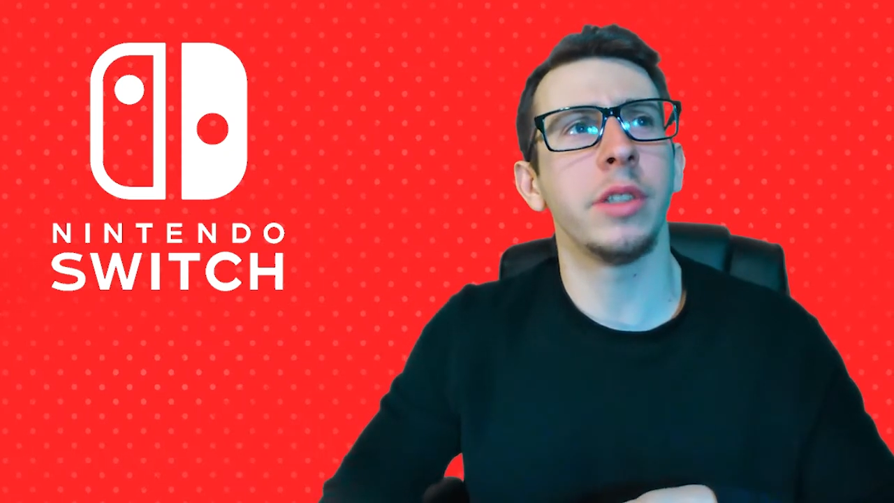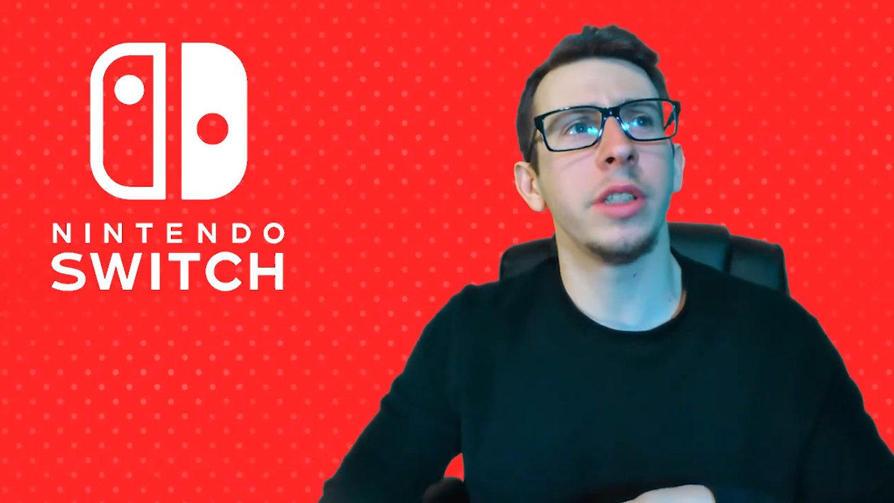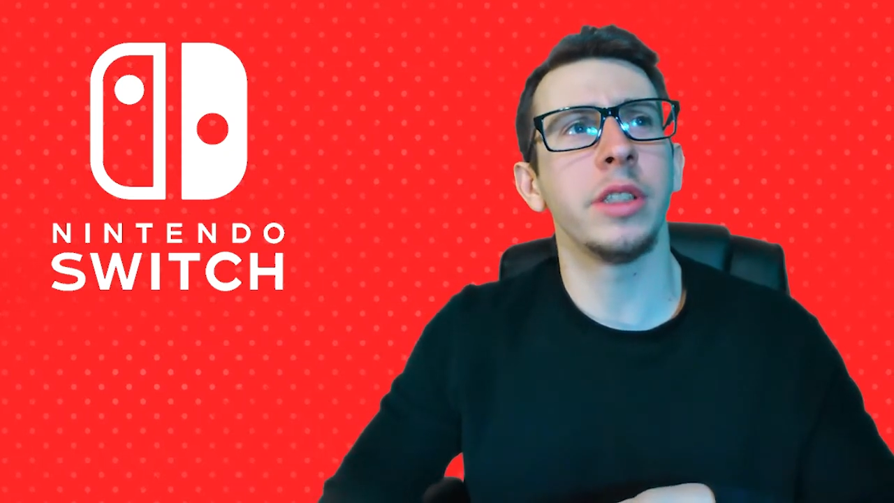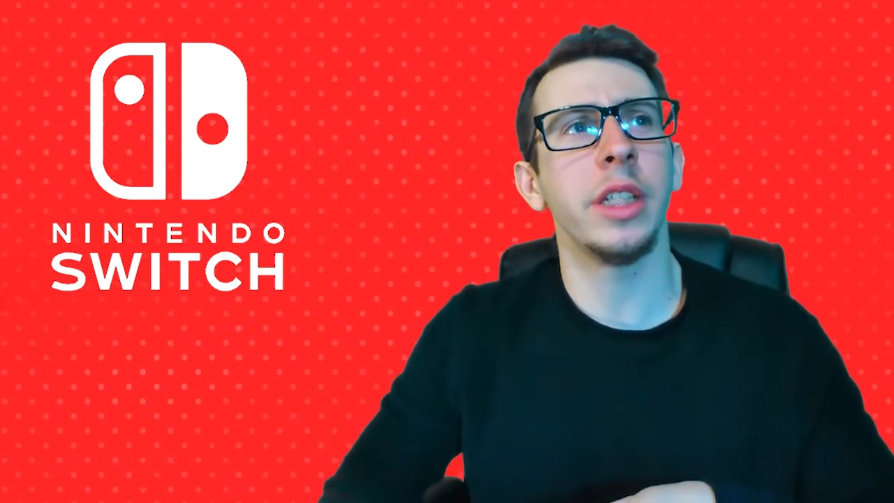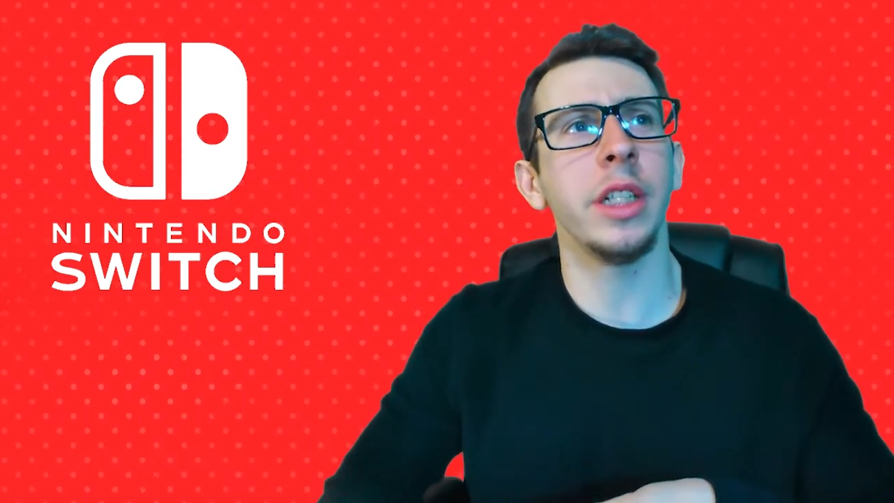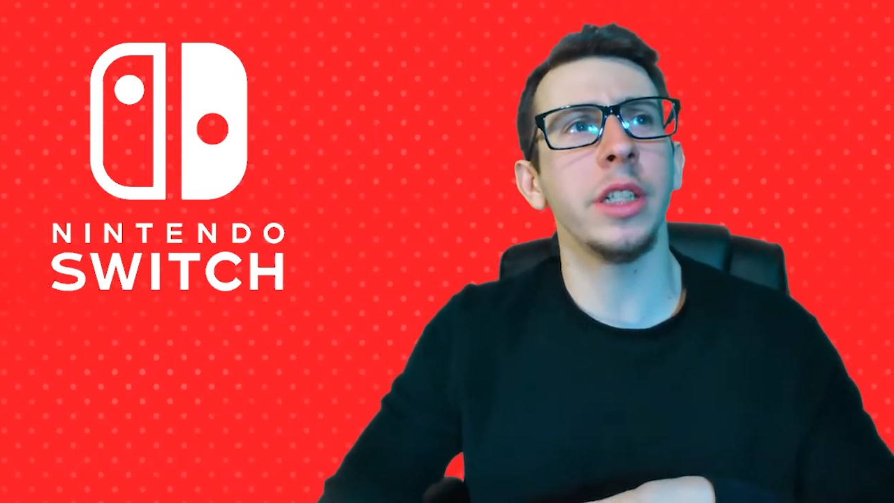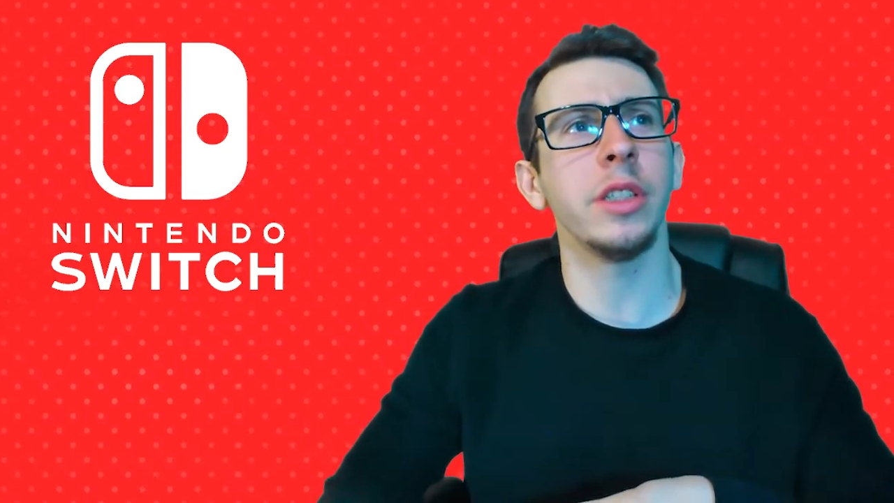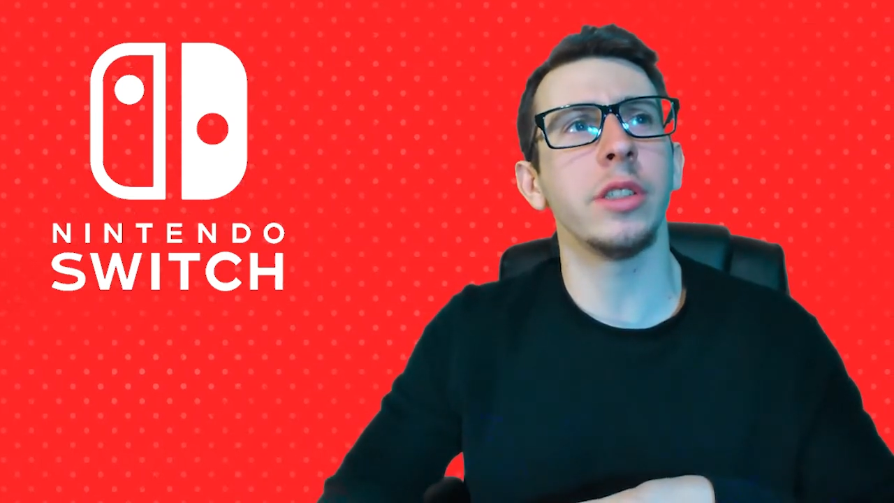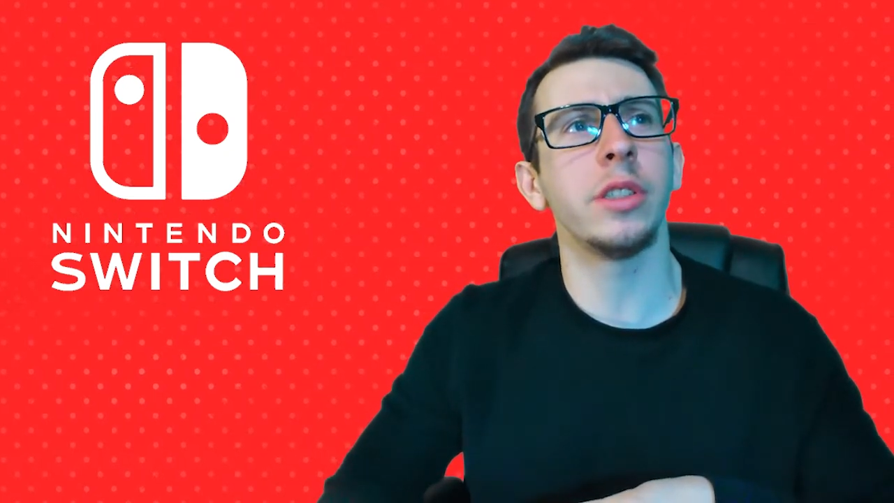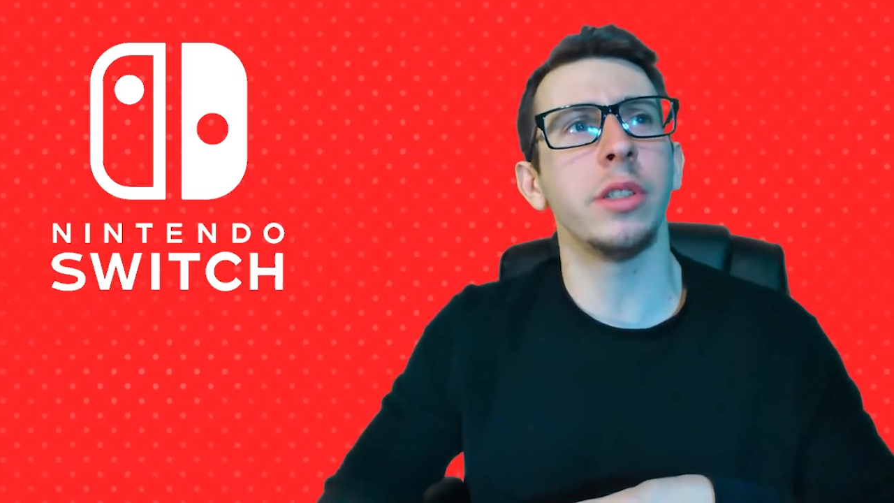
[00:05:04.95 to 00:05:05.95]

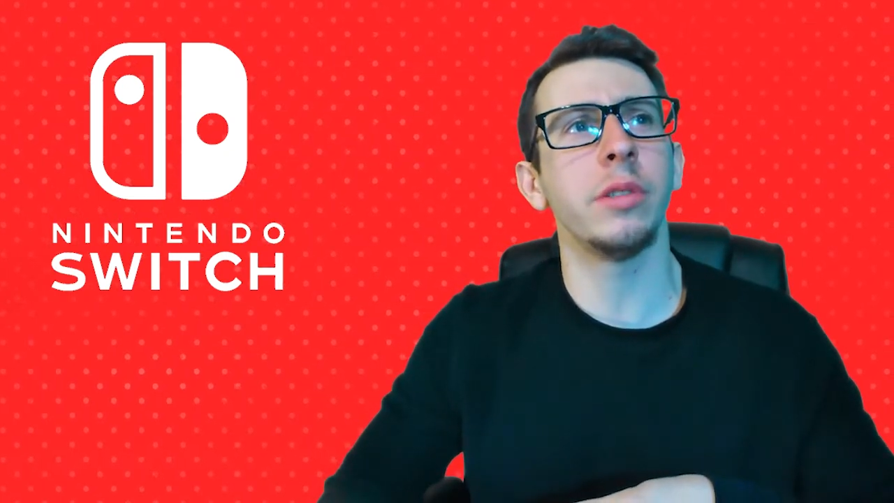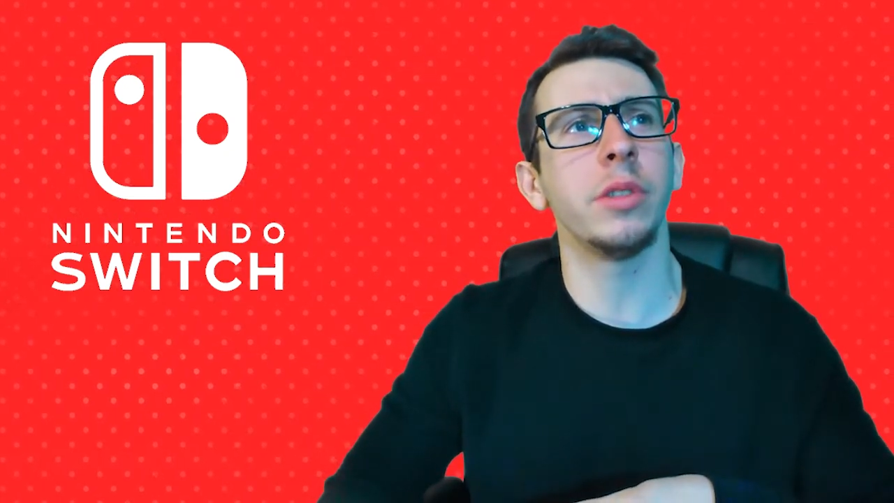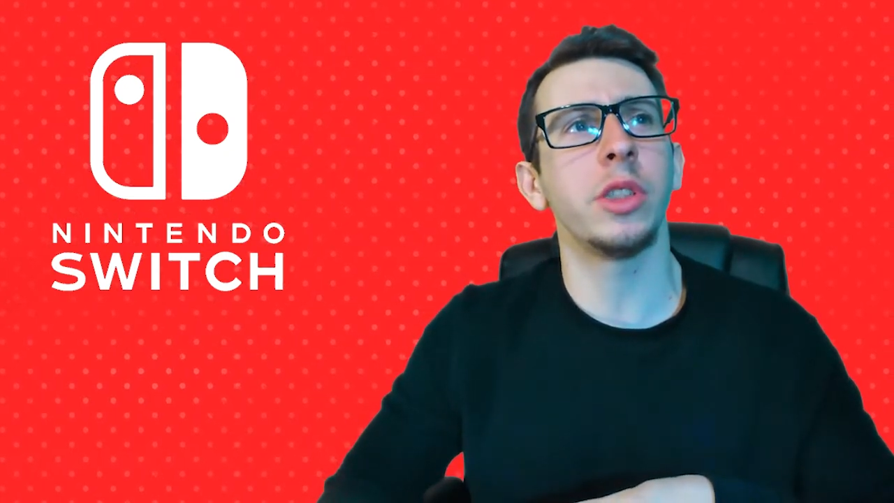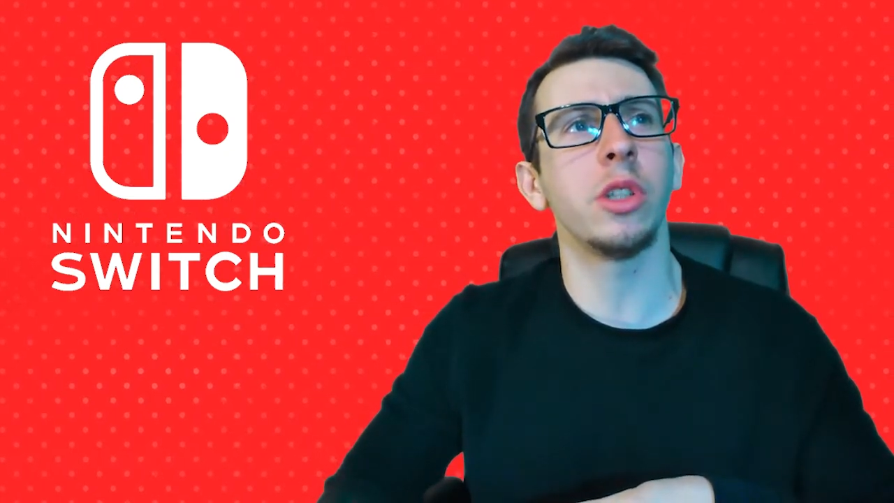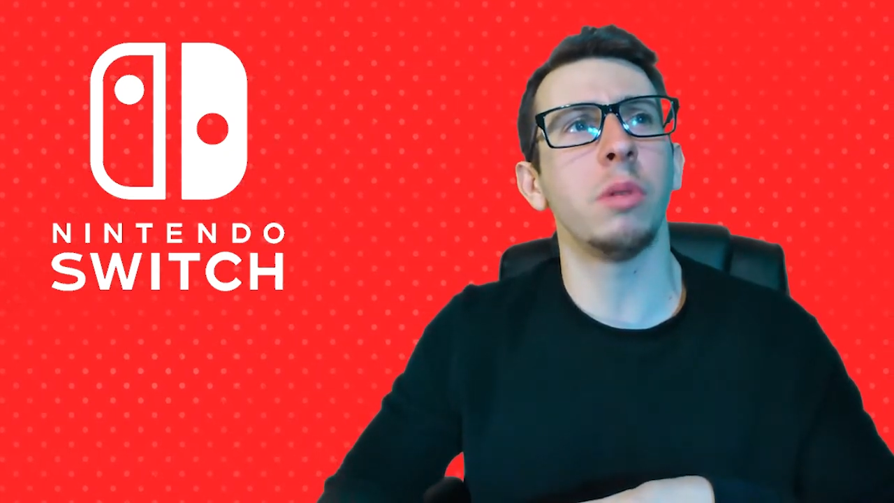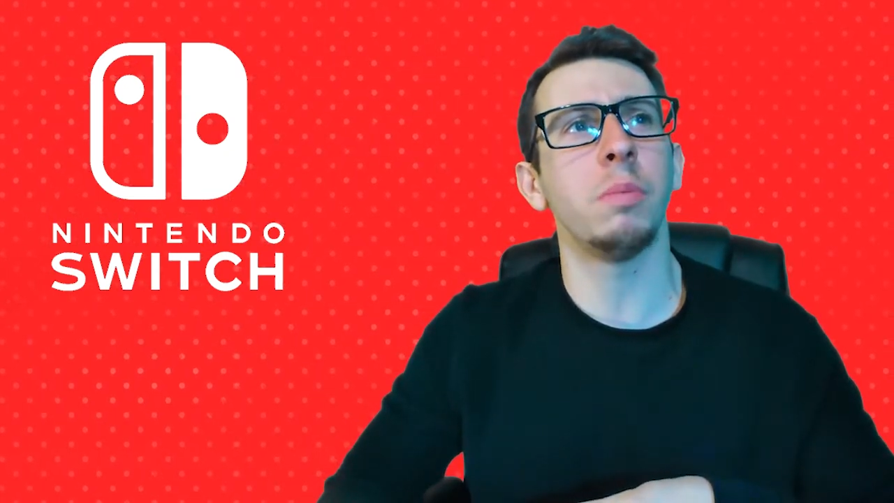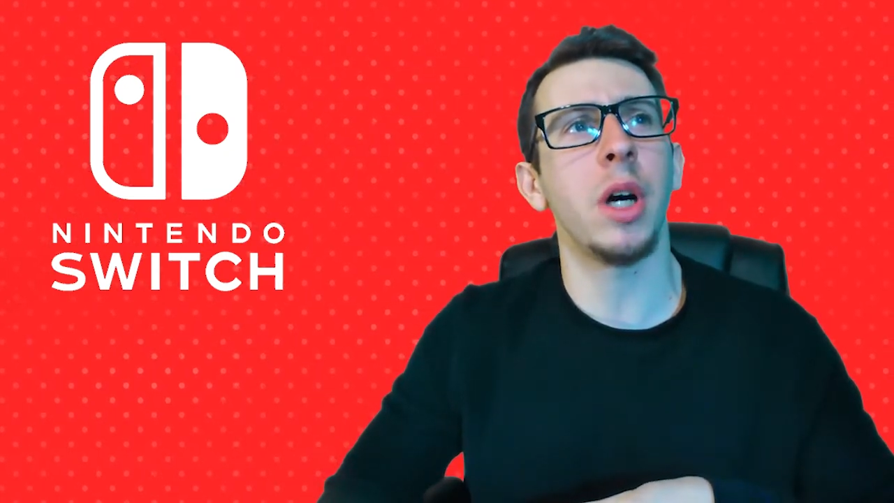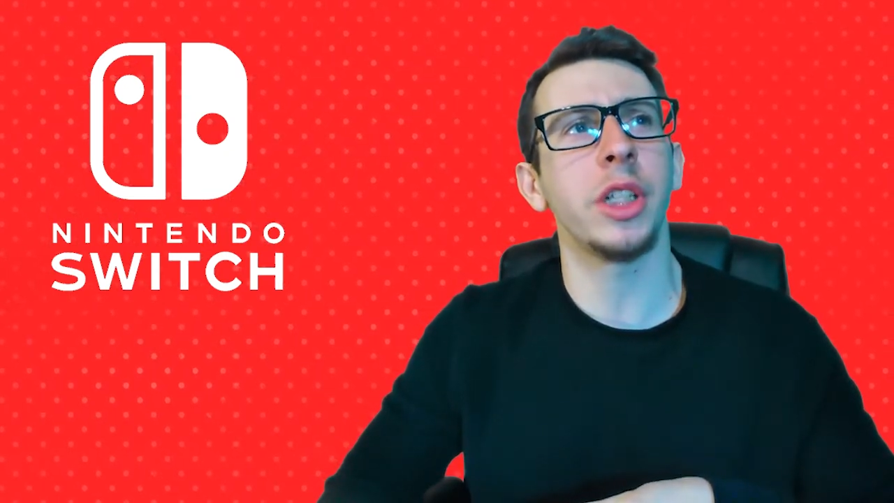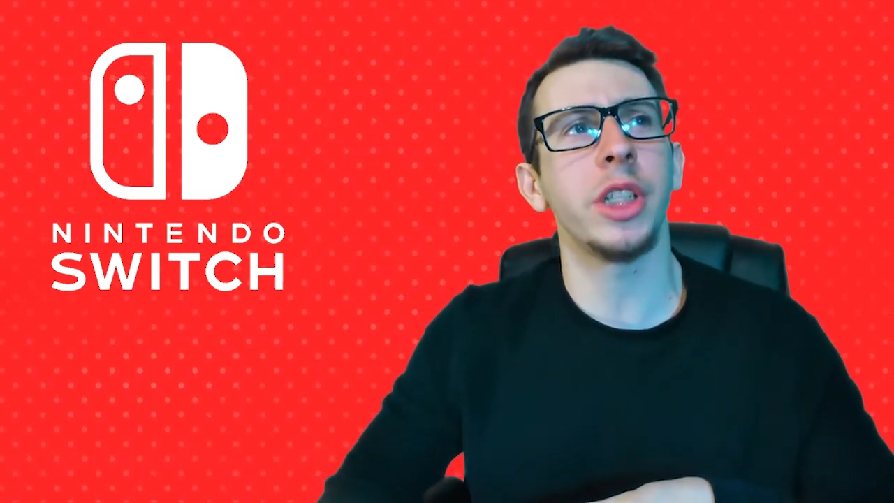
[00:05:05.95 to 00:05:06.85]
didn't do so much